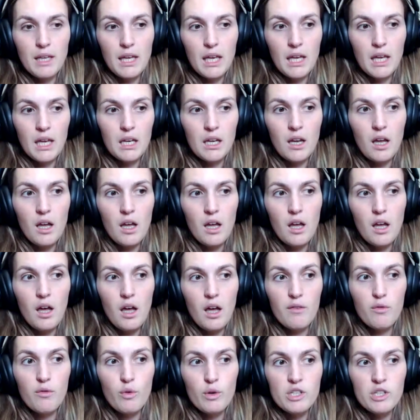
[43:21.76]
And
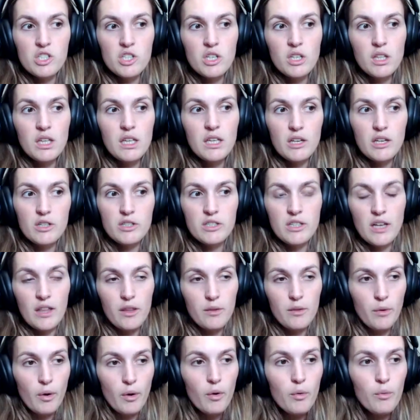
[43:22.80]
unfortunately, years down
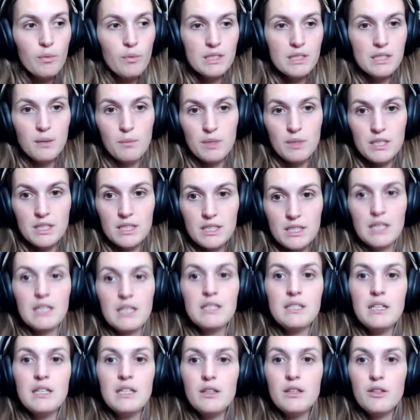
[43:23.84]
the road, when someone's
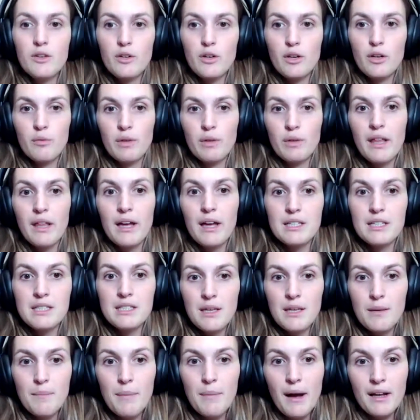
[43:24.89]
60, they're going to realize the
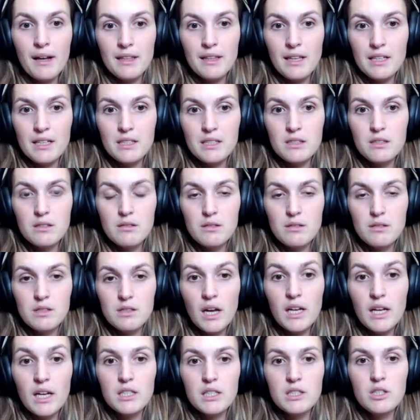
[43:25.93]
impact that it's
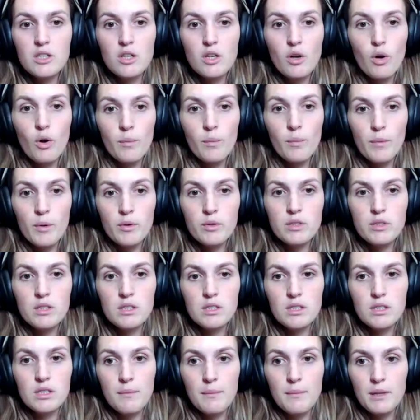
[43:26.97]
done to their hormonal
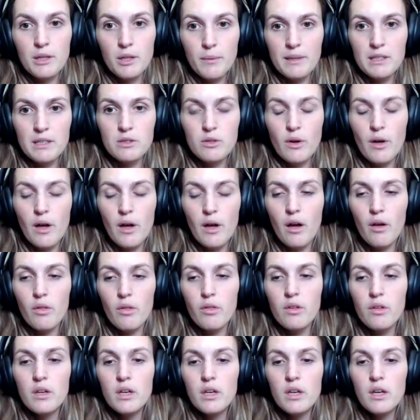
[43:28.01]
system and their mental health.
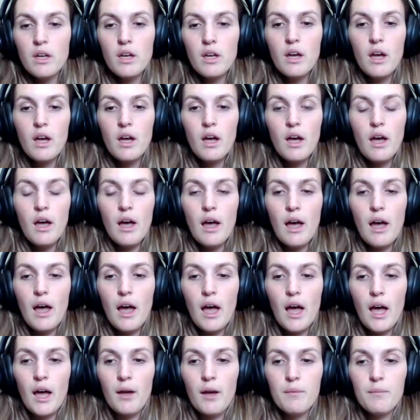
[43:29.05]

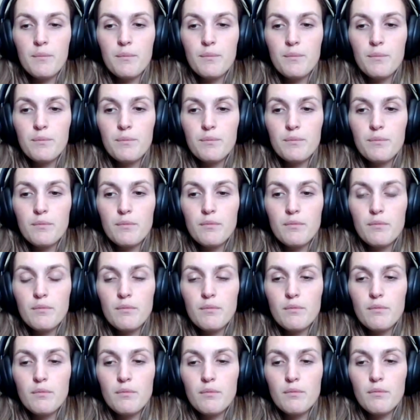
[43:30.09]
Um,
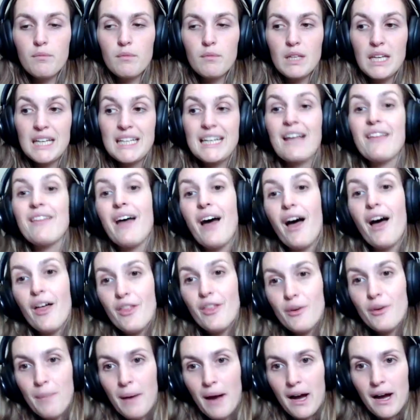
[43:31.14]
Now, the
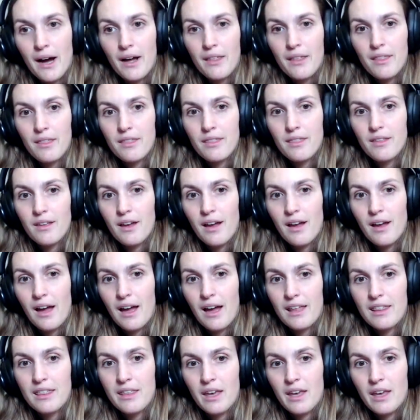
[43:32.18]
other path,
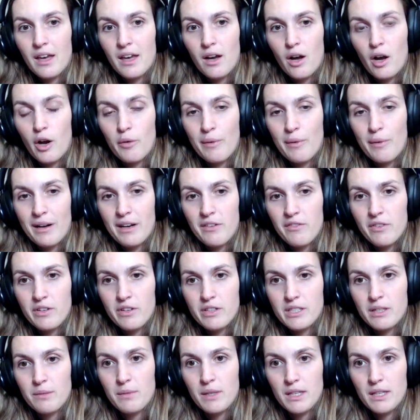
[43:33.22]
I think, are ready for
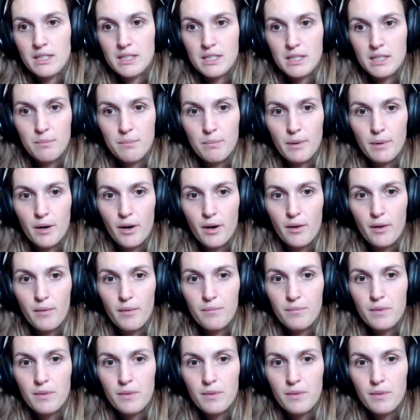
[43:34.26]
something deeper.